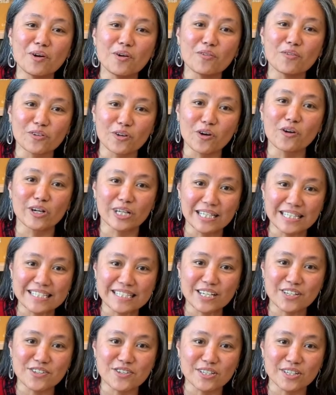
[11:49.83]
over
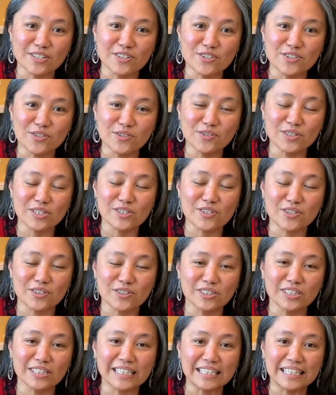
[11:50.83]
orientation in June and
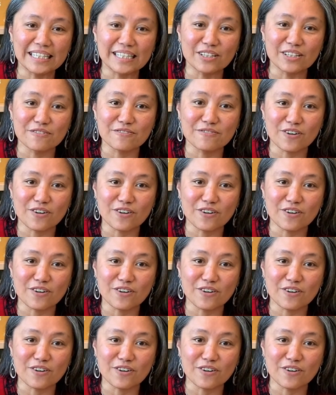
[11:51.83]
certainly in the